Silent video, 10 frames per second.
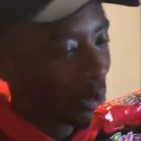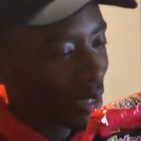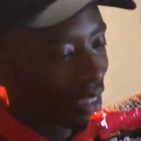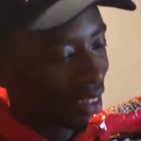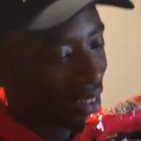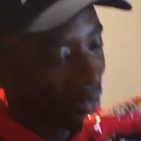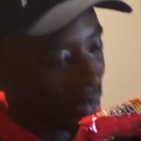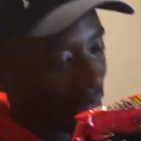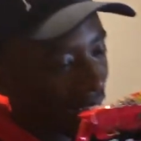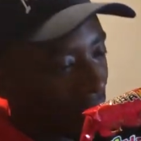water. Cook for
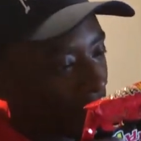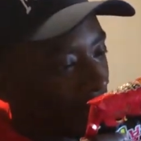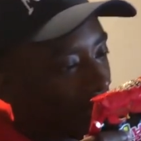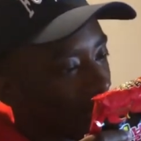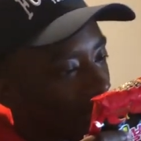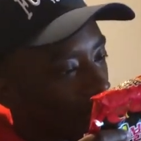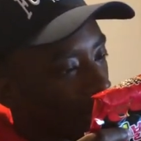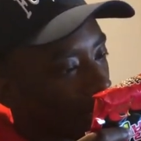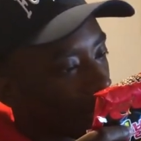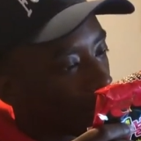five minutes.
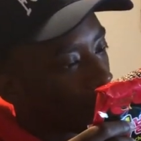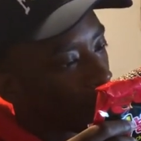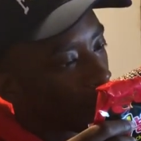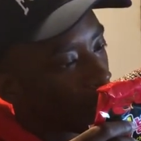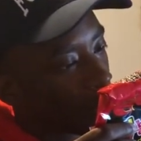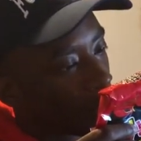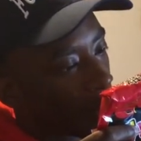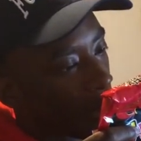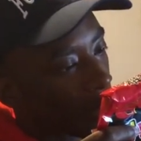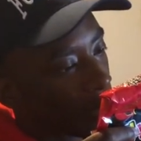Please remove
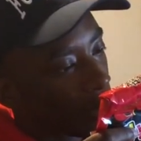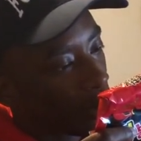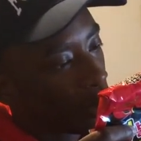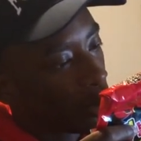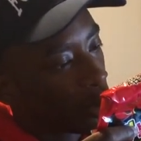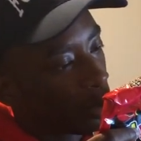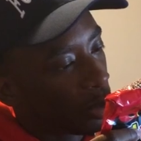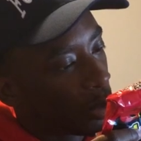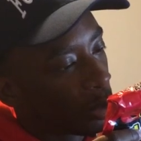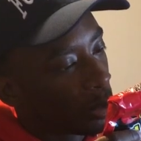water from noodle
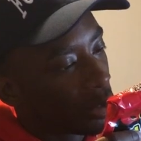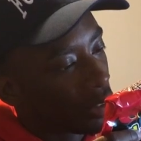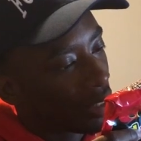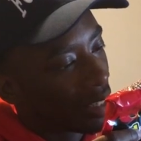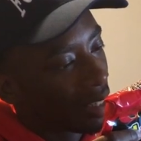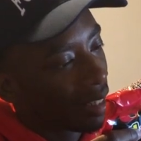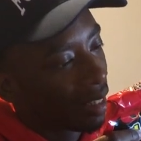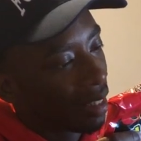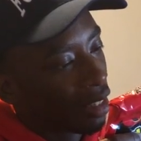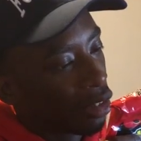noodles
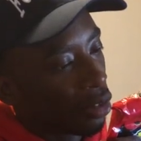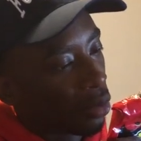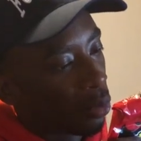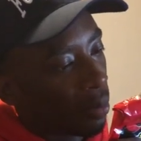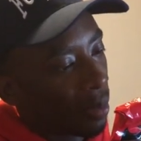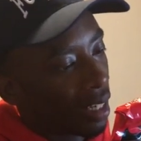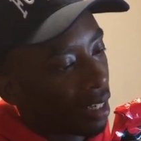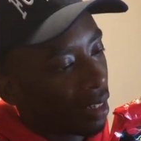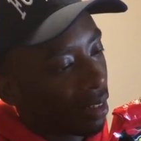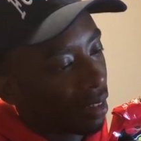
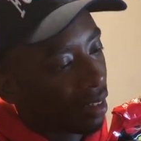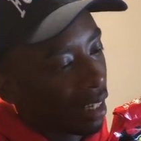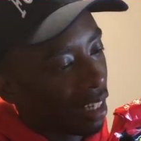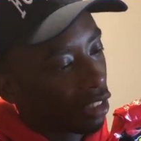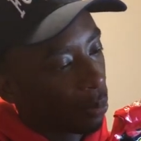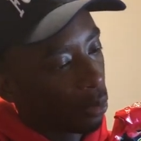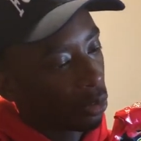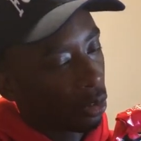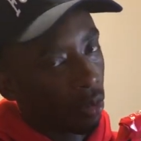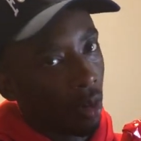remain eight
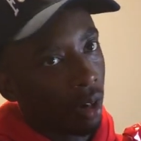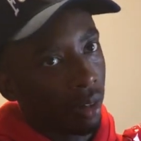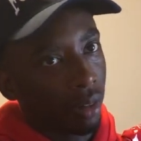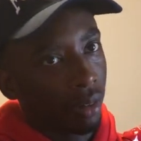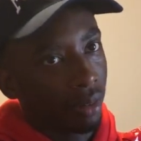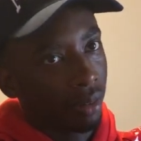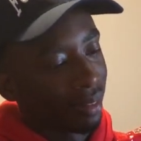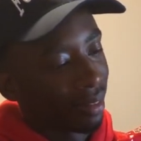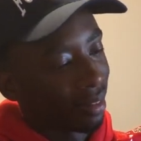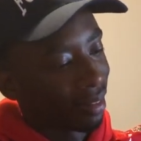spoons of water.
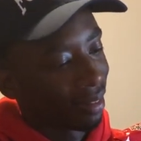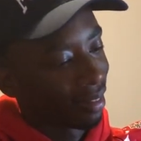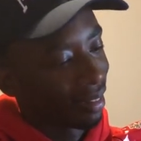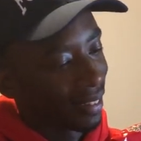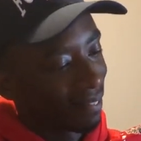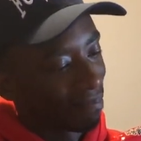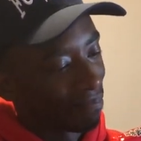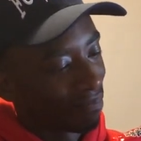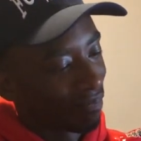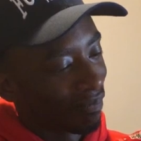Don't nobody care how
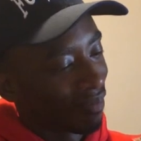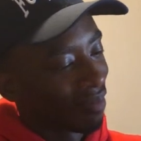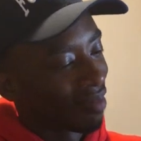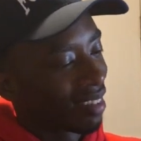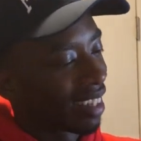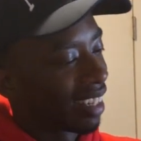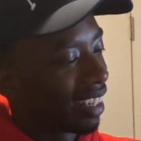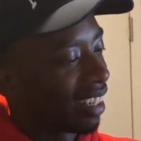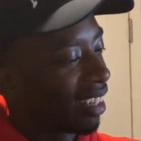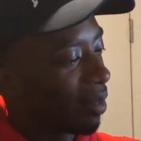much water is in
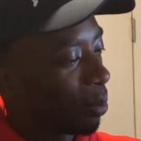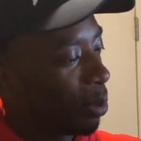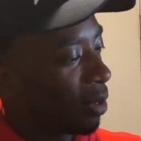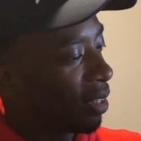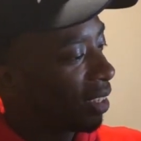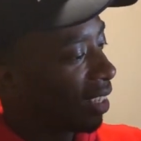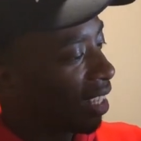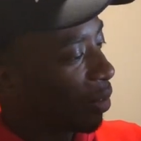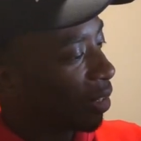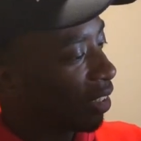there. And put
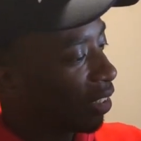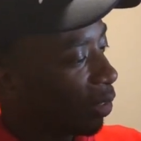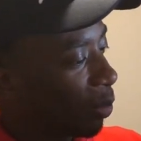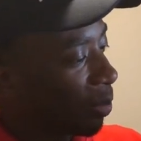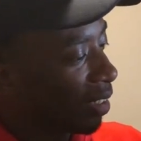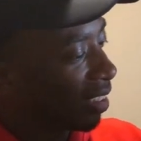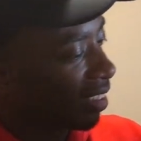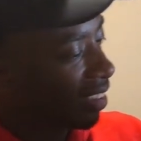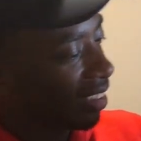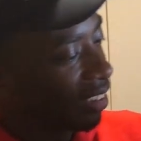liquid soup
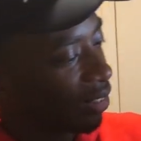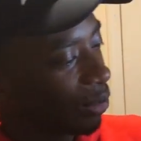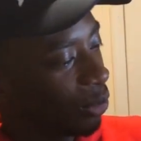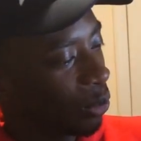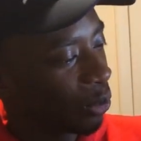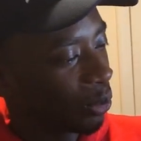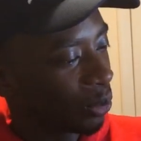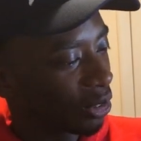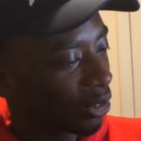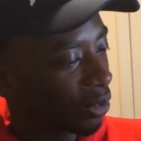into
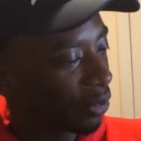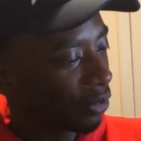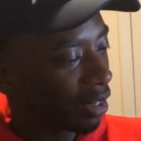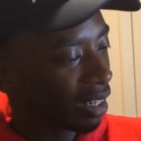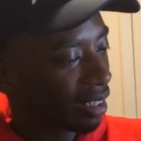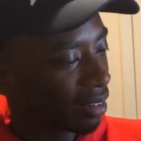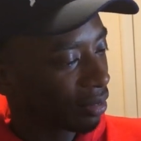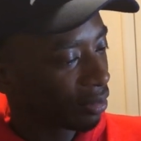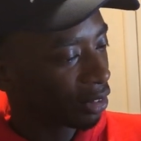noodles, stir fry for